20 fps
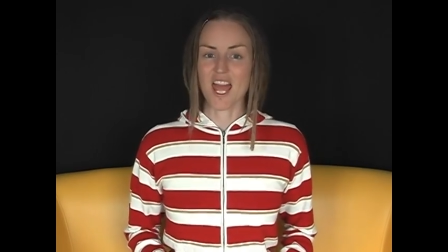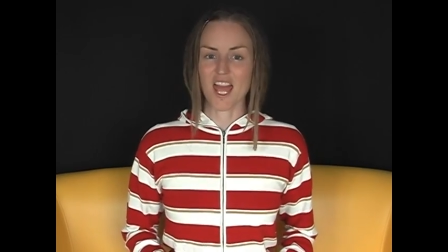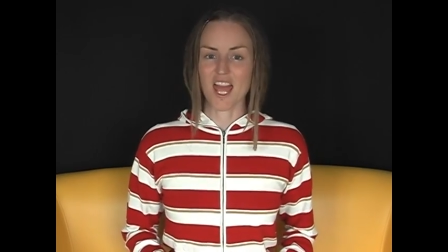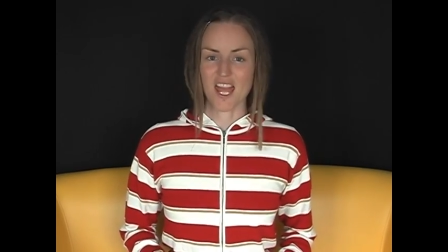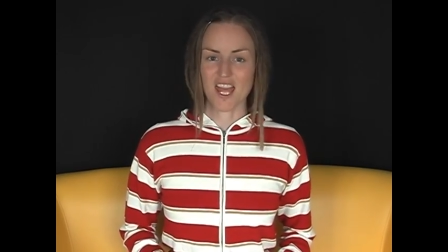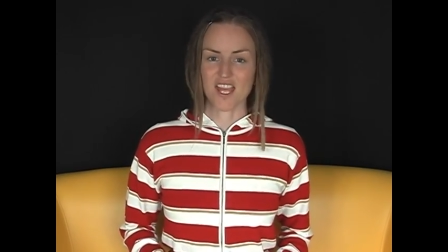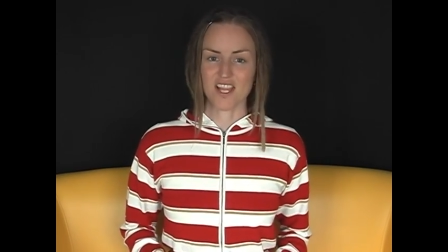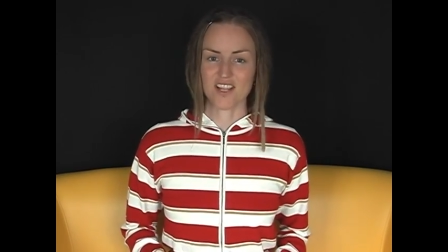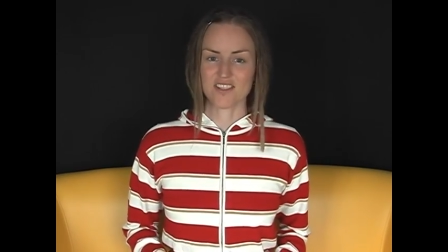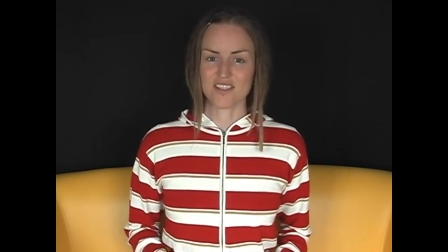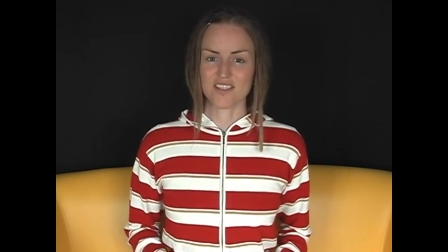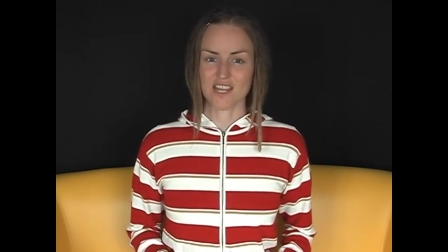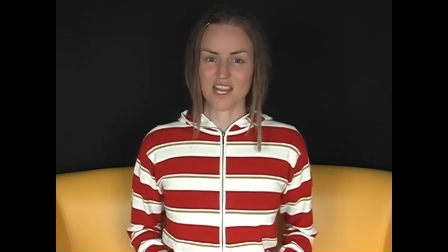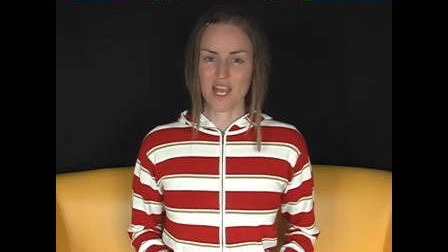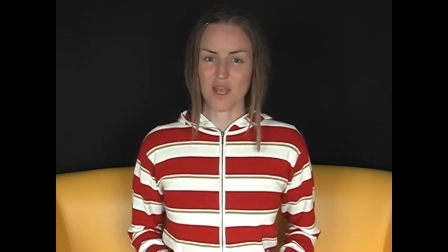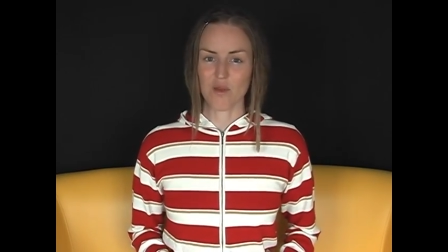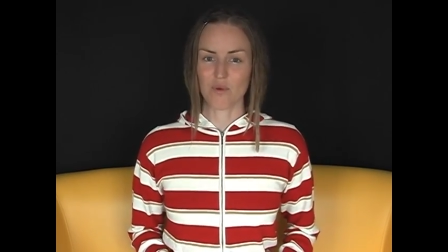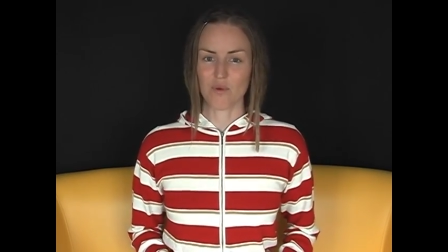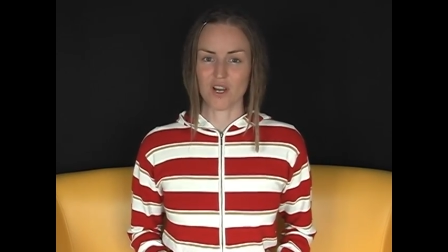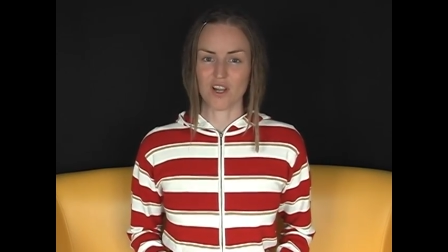And
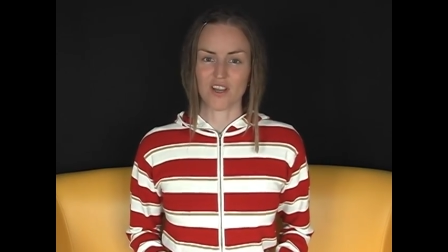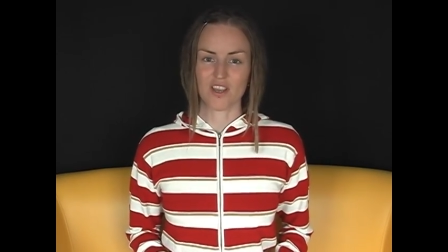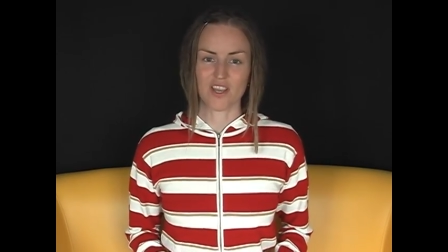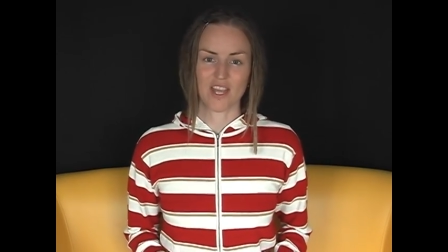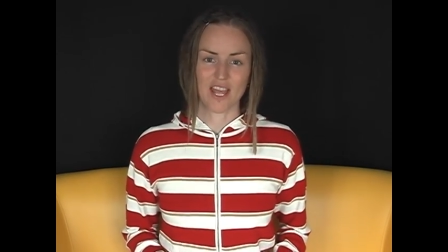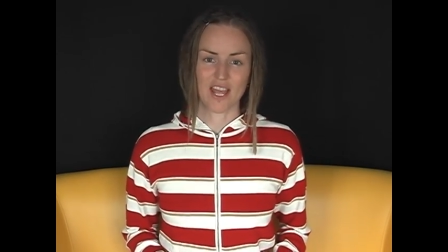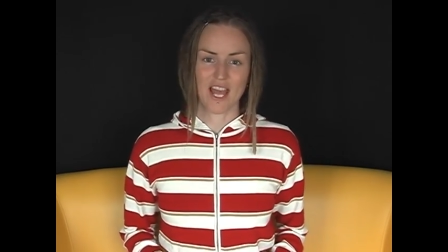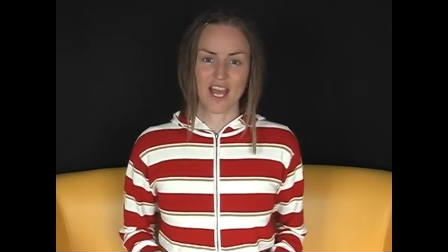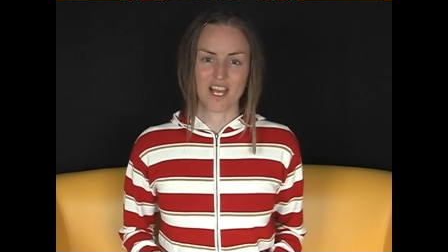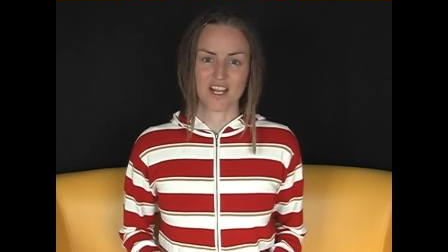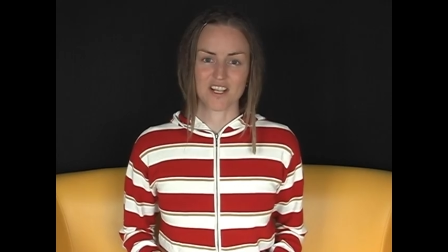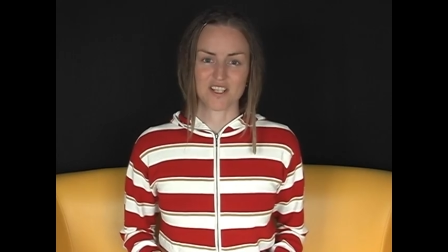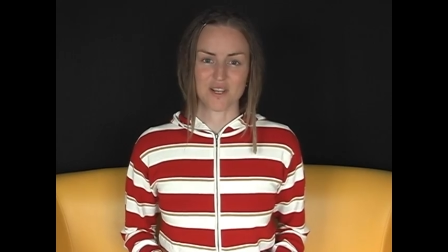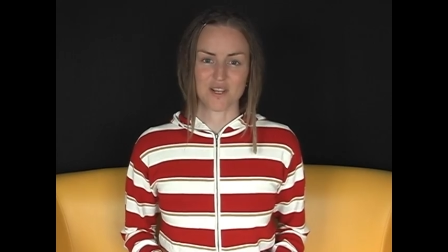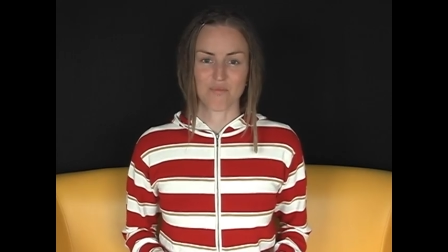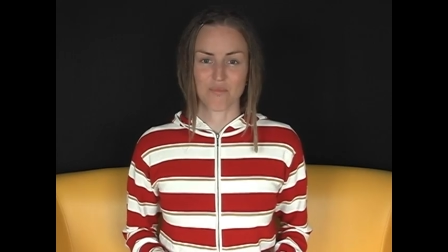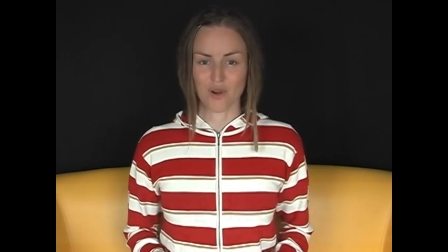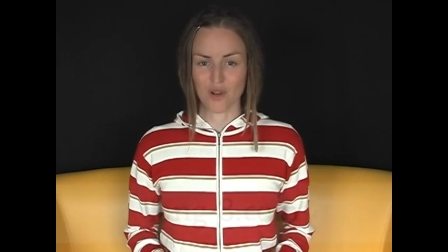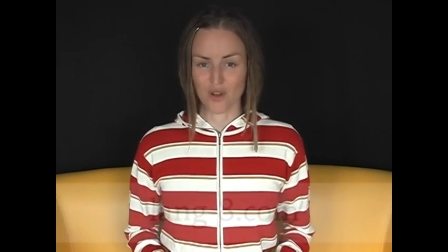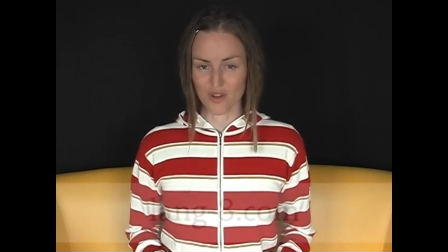today we're looking at a
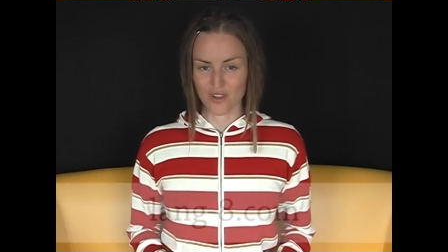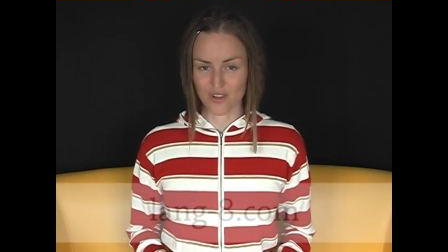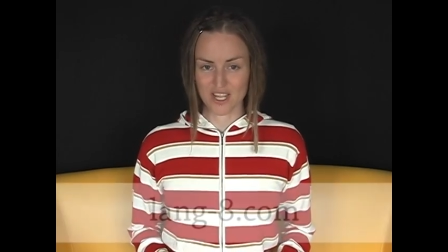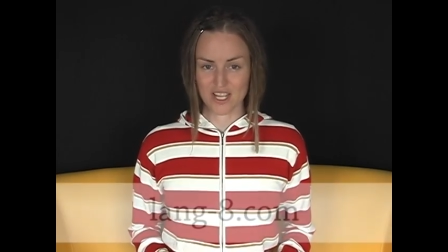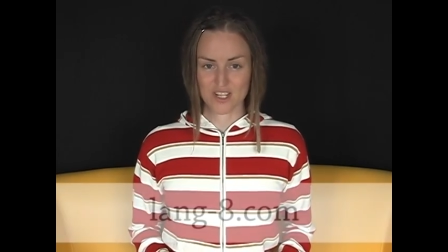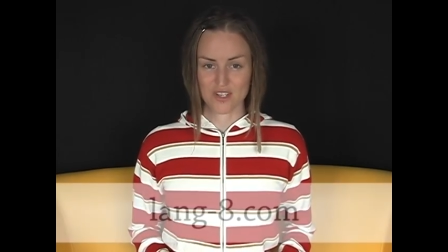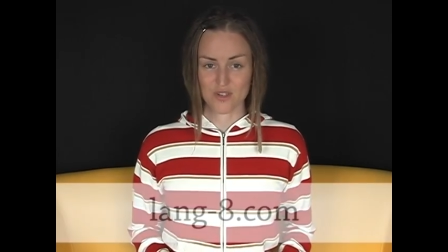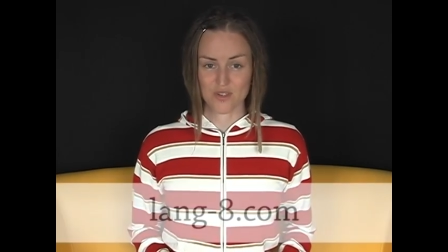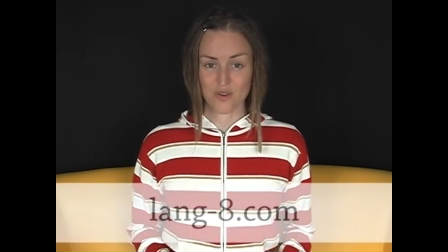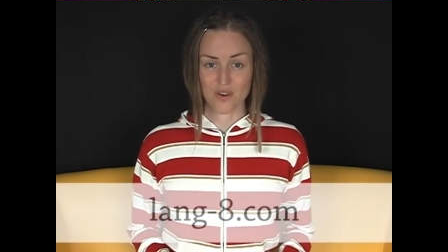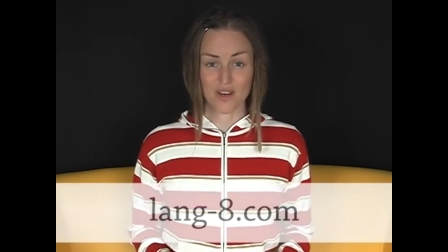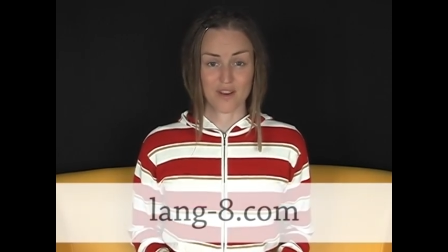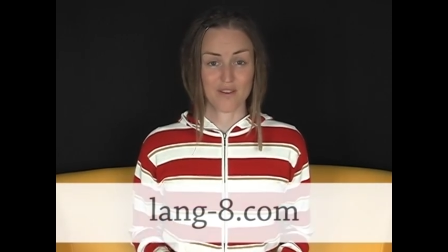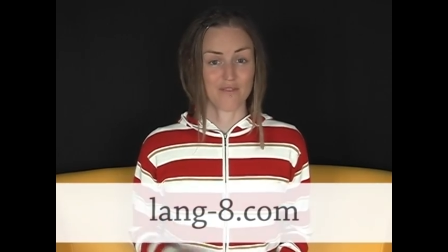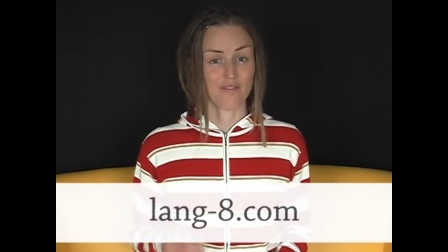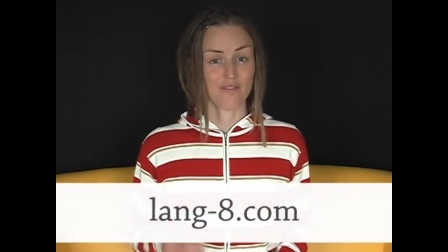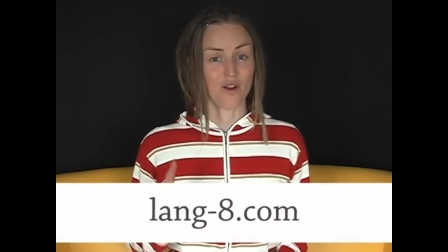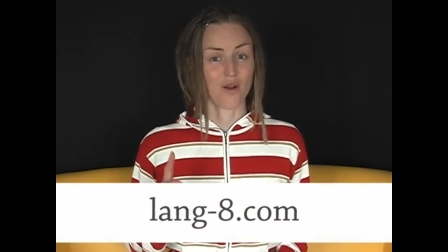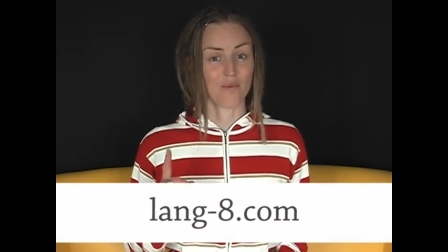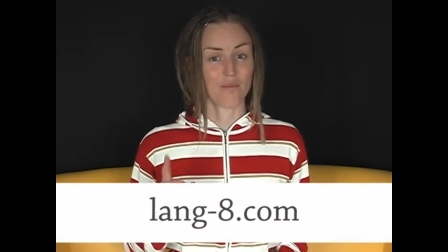blog entry
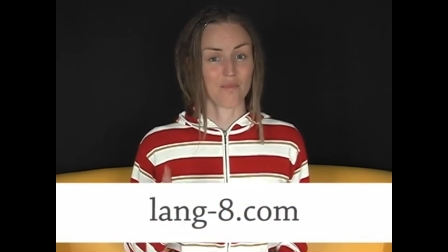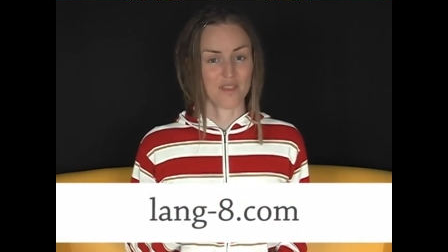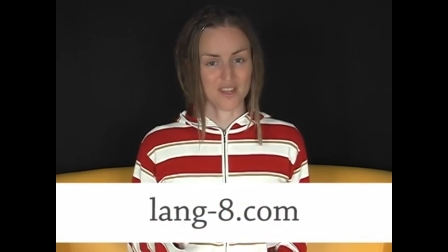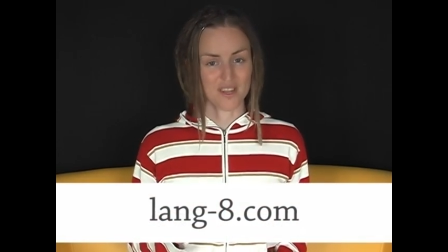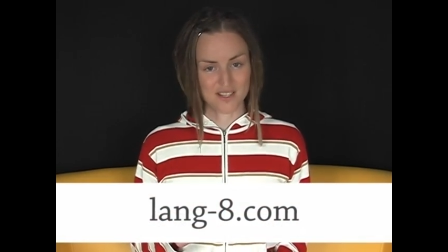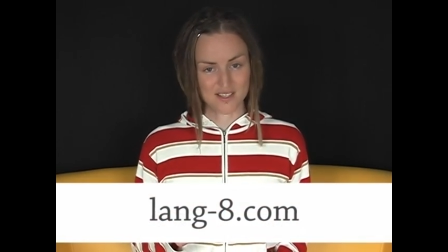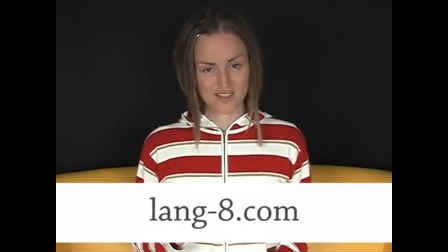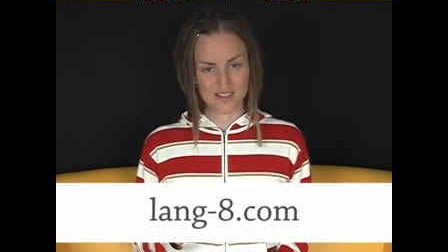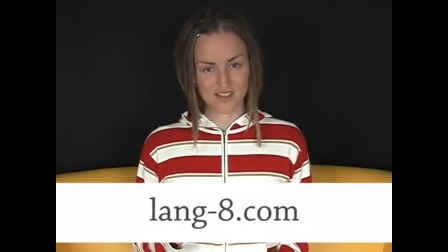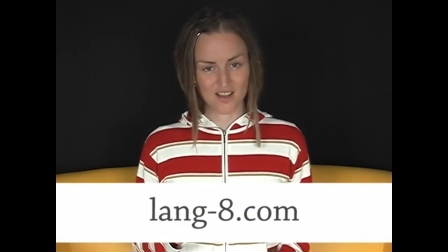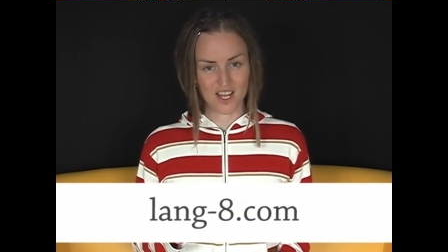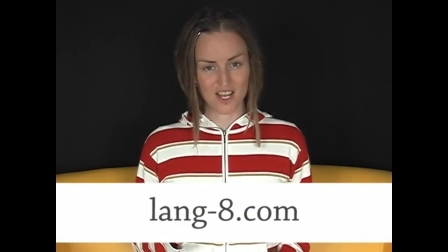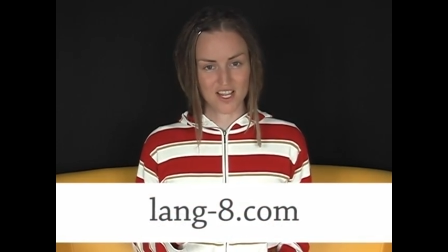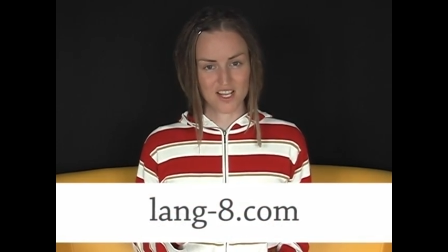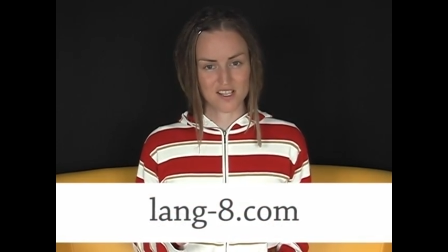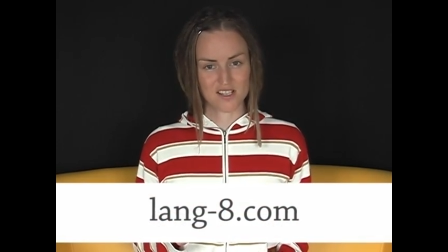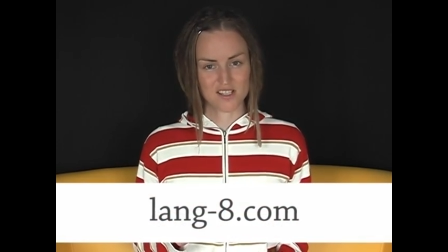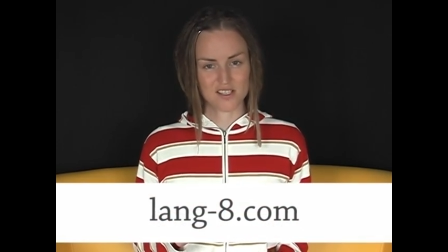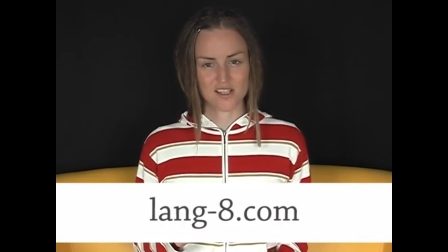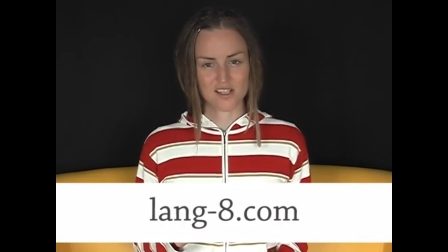from this
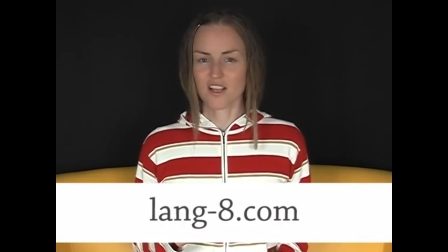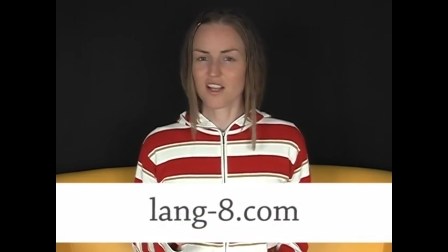site.